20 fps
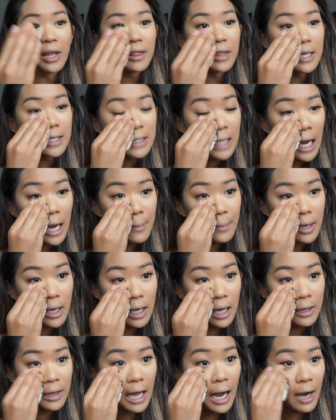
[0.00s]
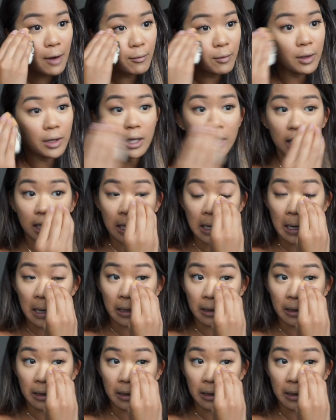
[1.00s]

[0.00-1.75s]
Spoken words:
things that I really